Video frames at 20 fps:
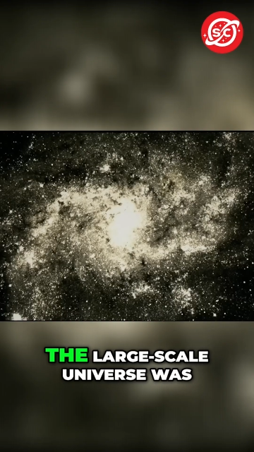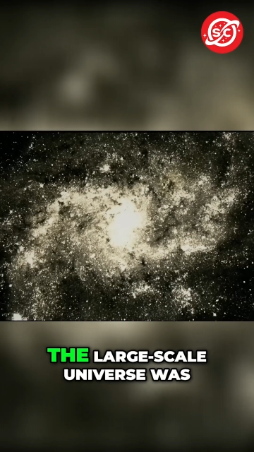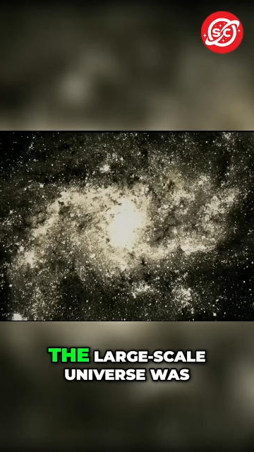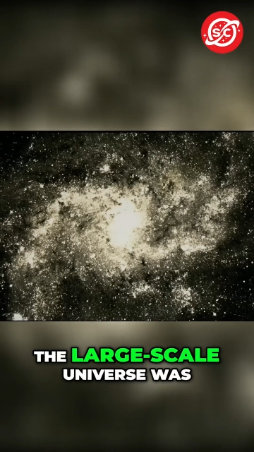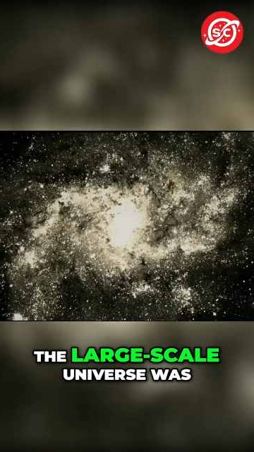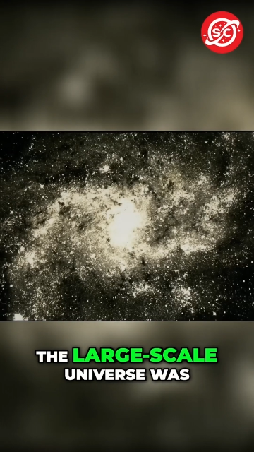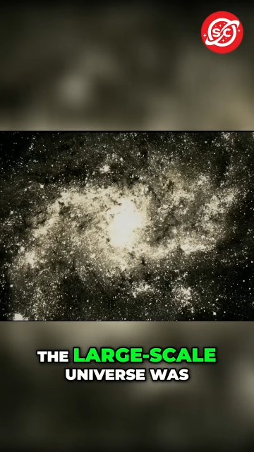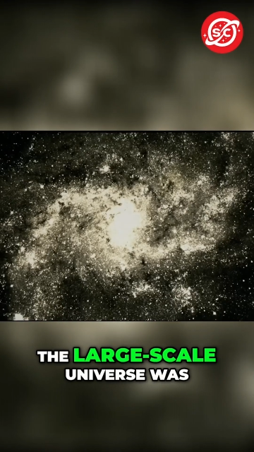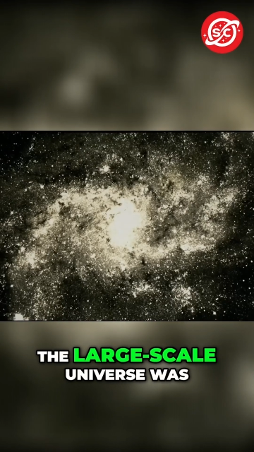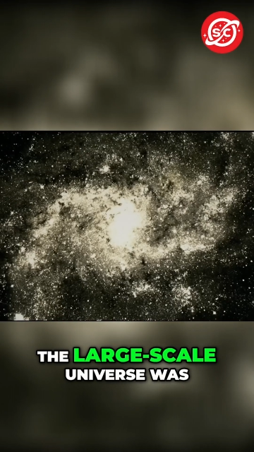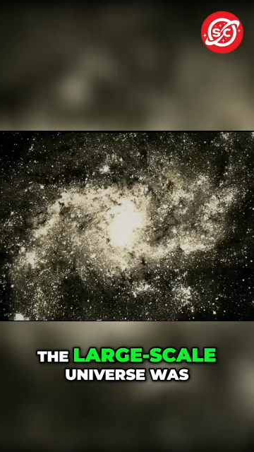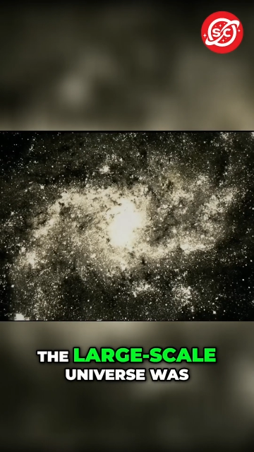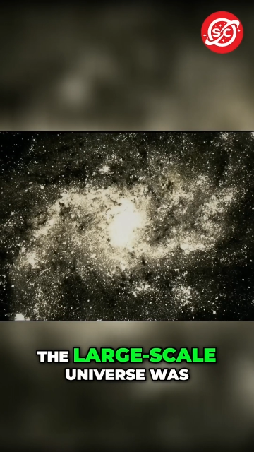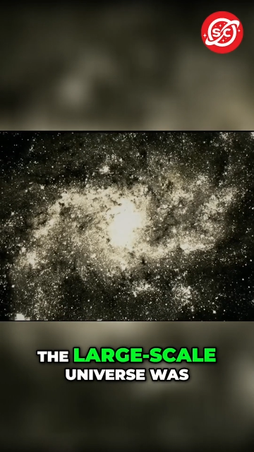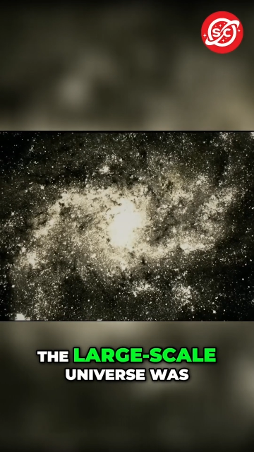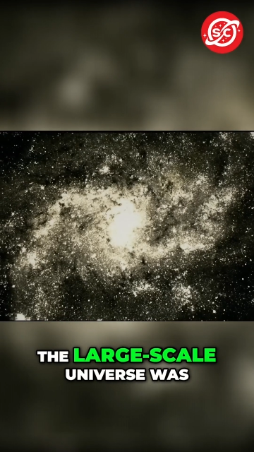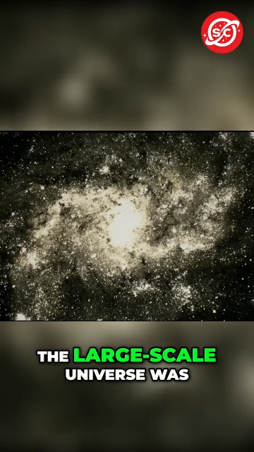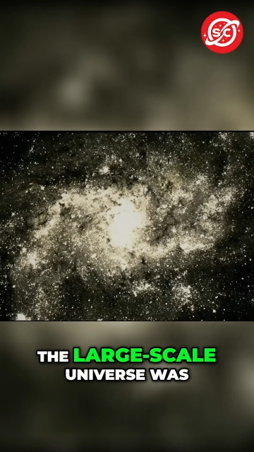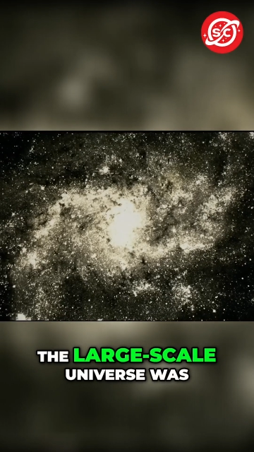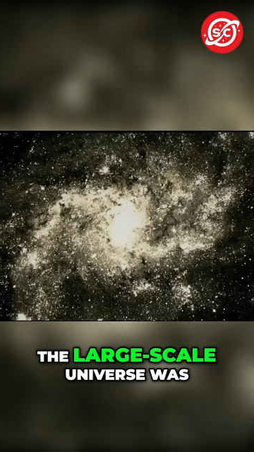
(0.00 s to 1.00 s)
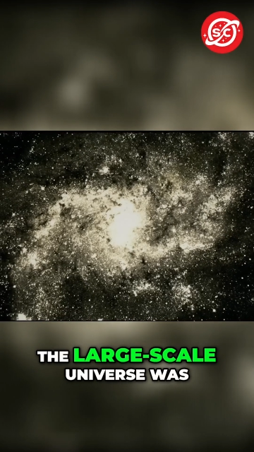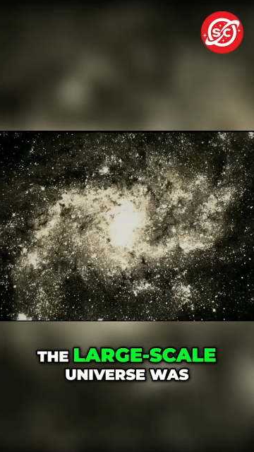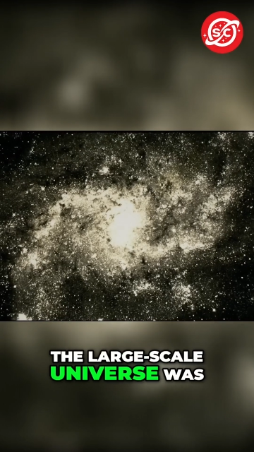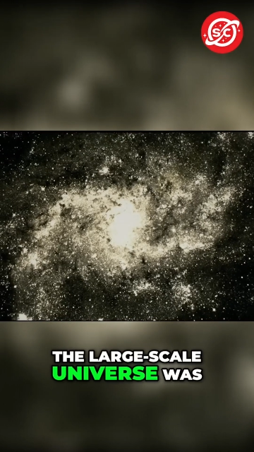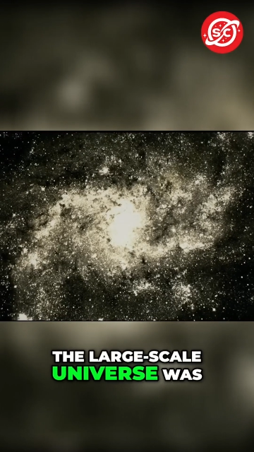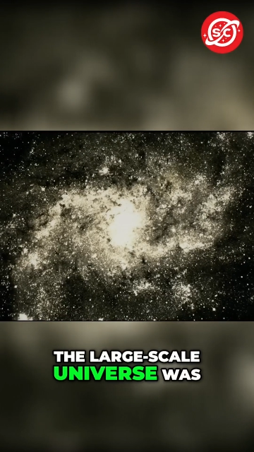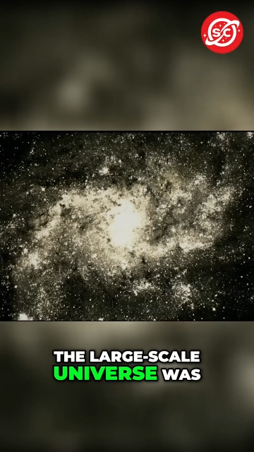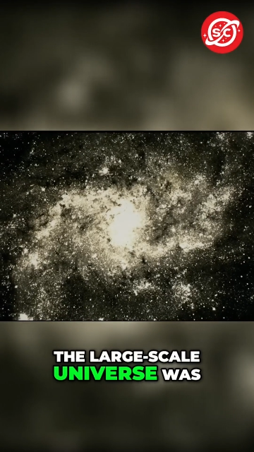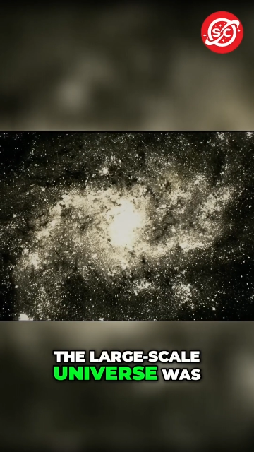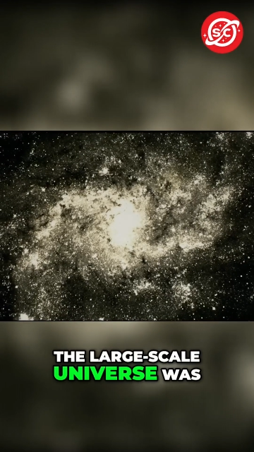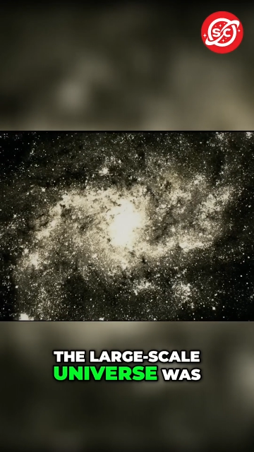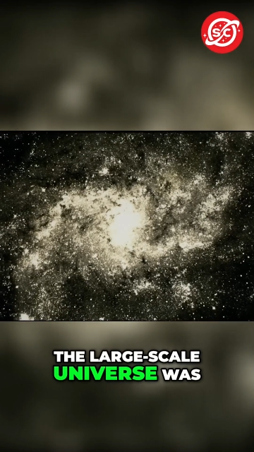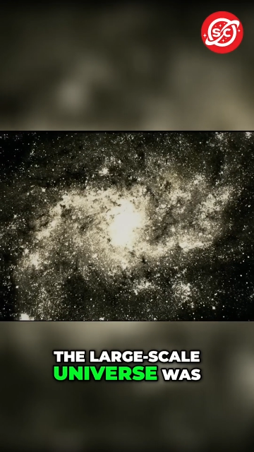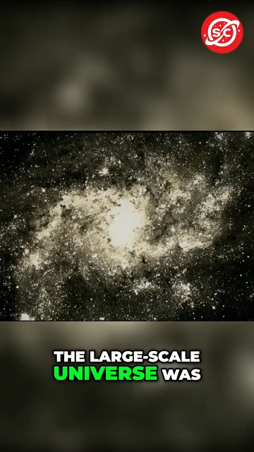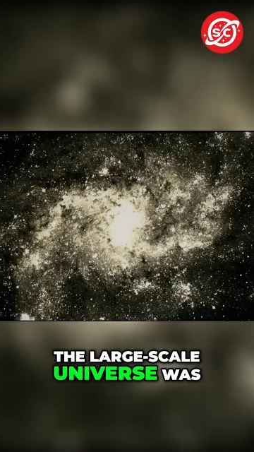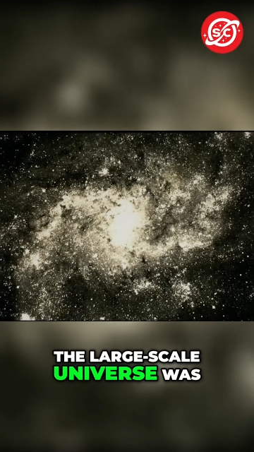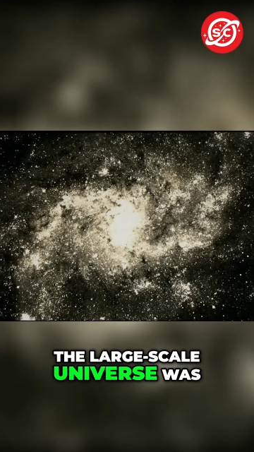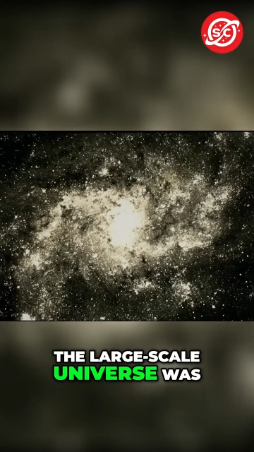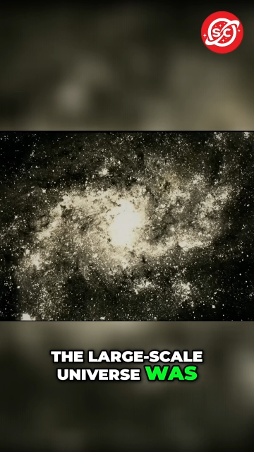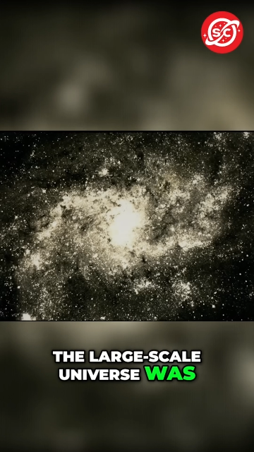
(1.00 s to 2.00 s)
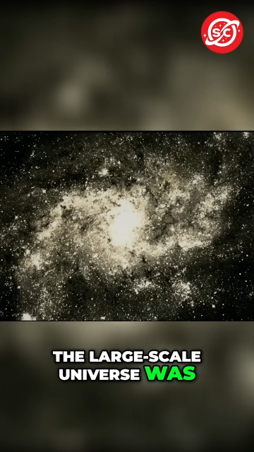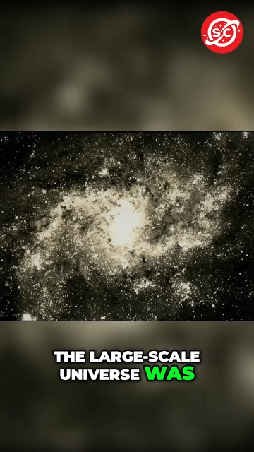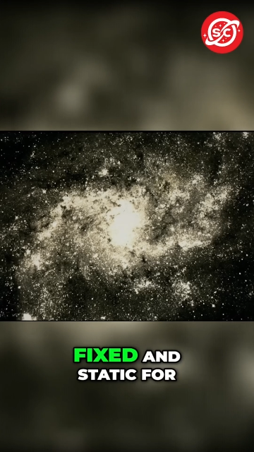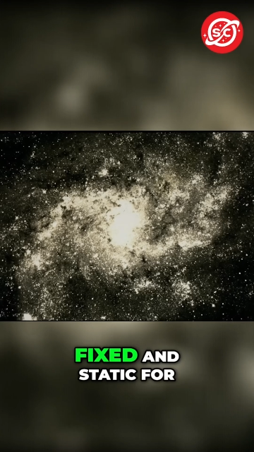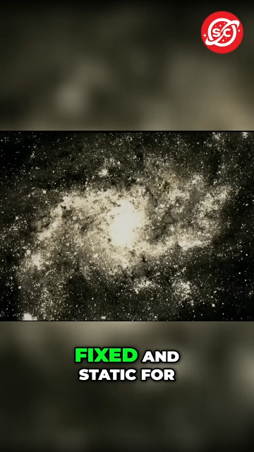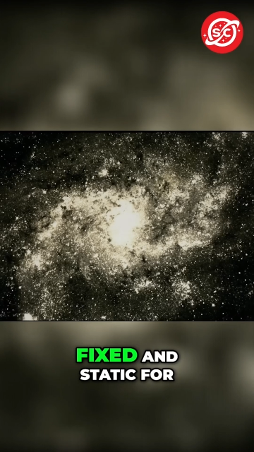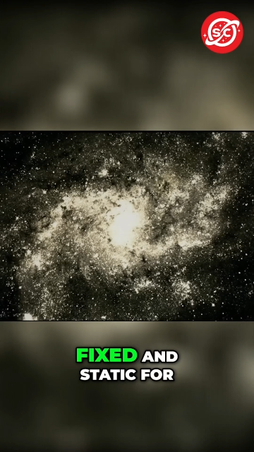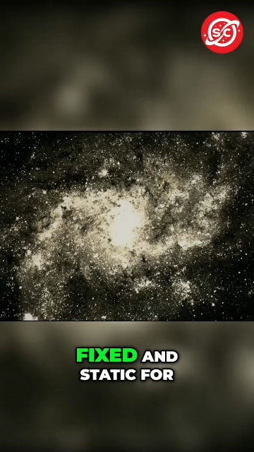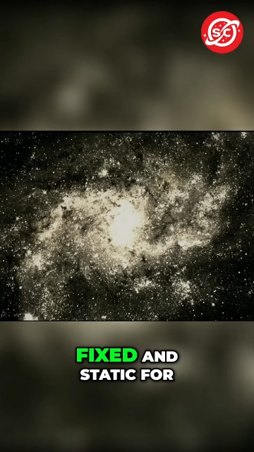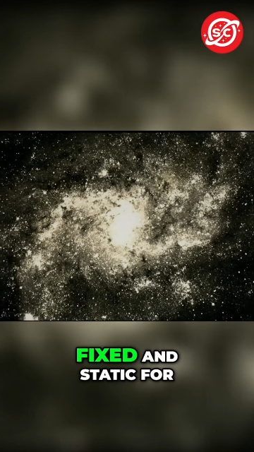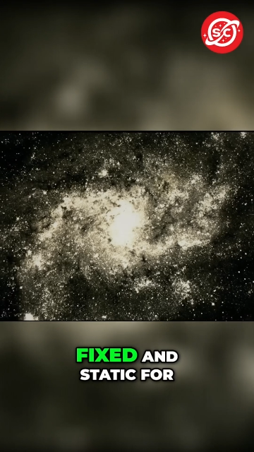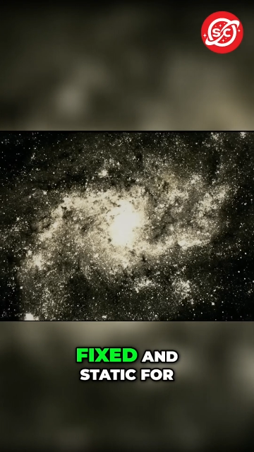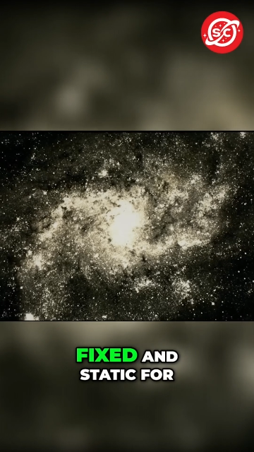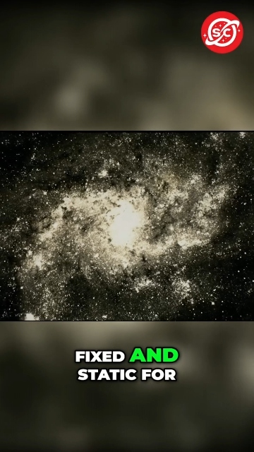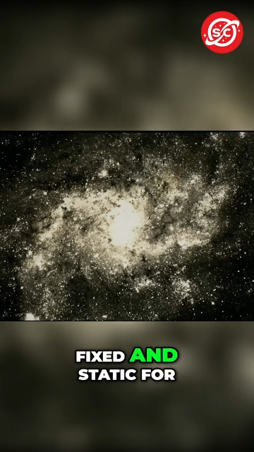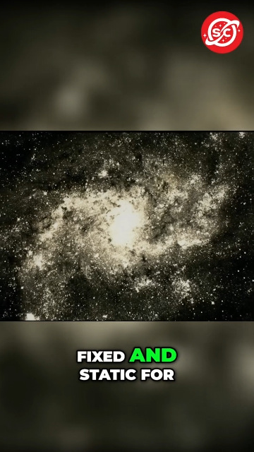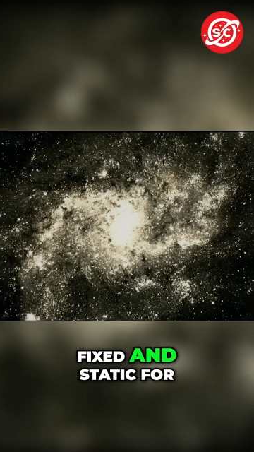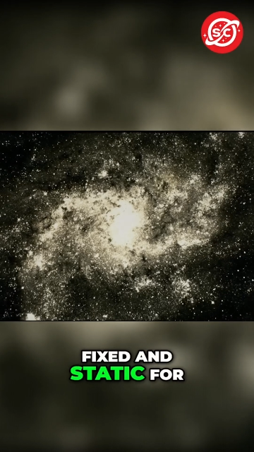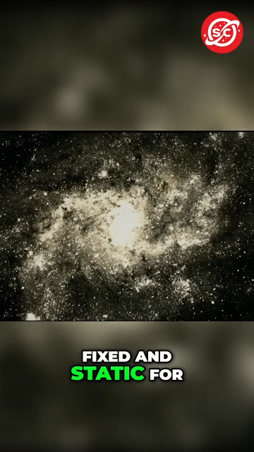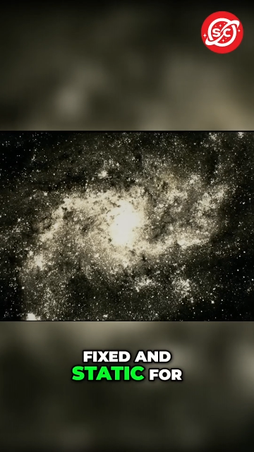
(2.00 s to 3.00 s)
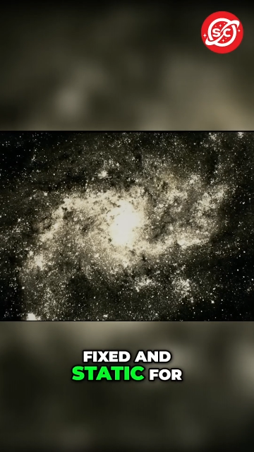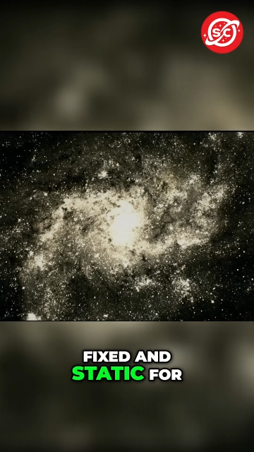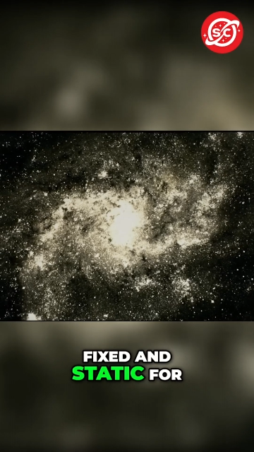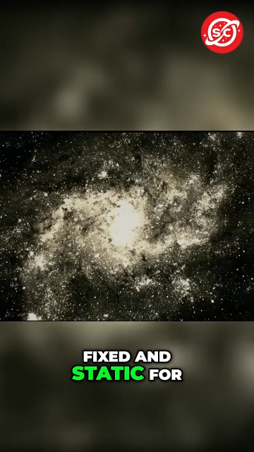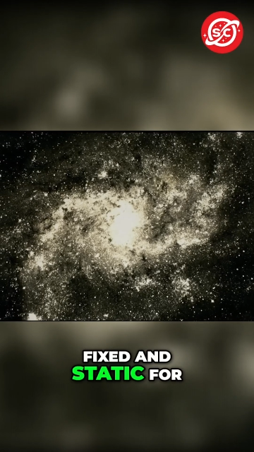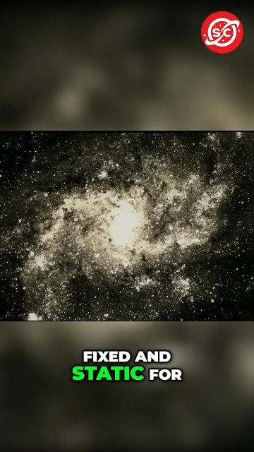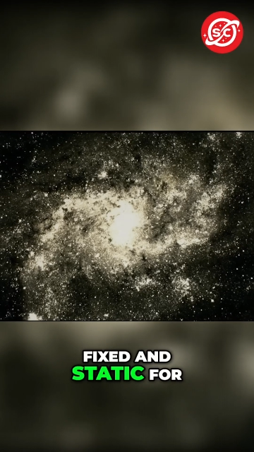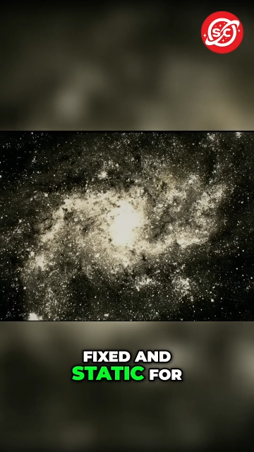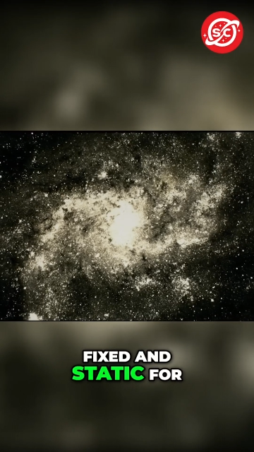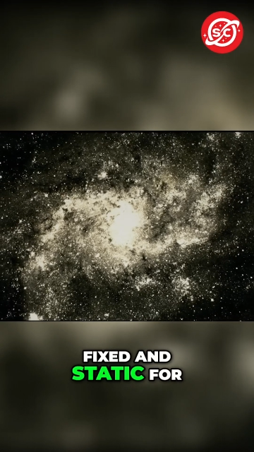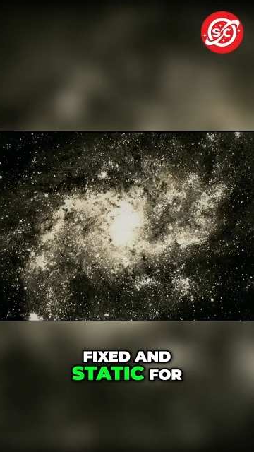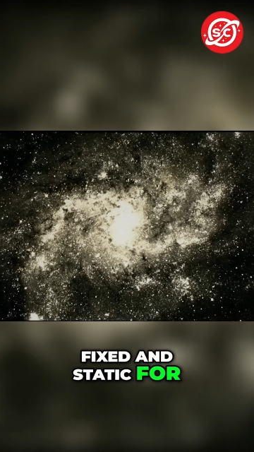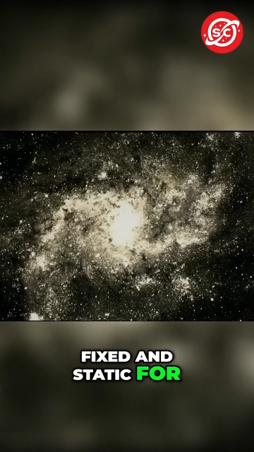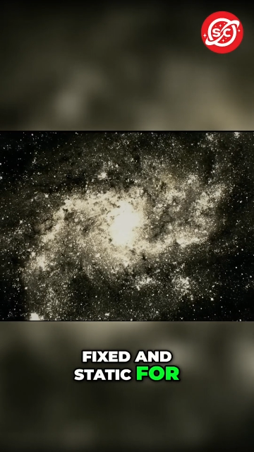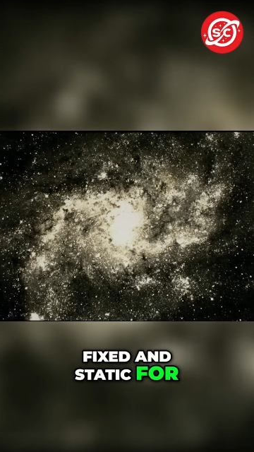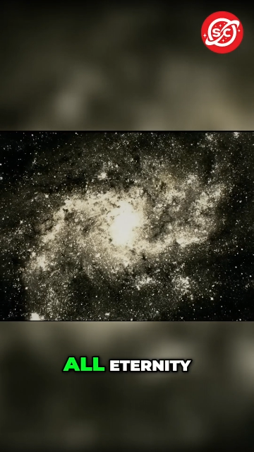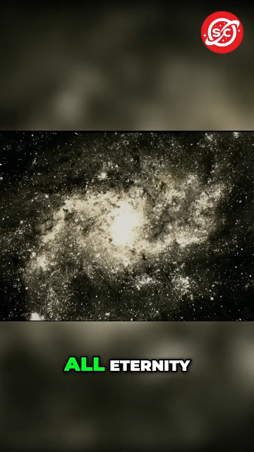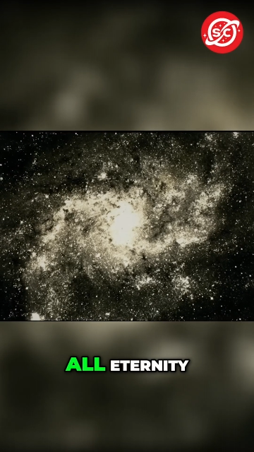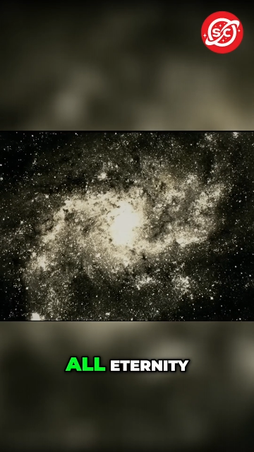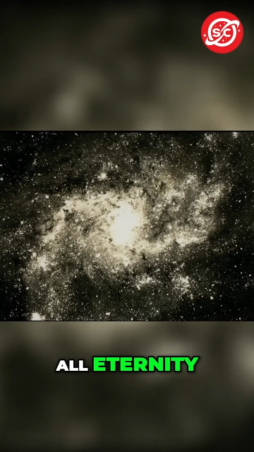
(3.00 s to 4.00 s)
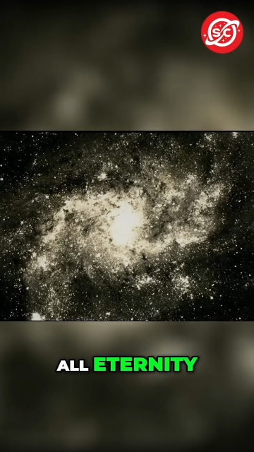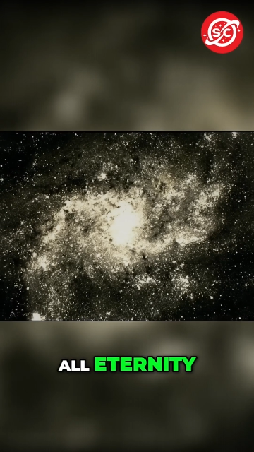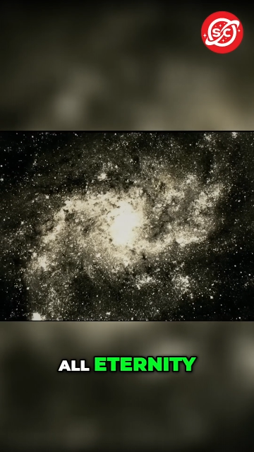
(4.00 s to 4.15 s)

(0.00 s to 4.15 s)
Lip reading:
(no speaker visible)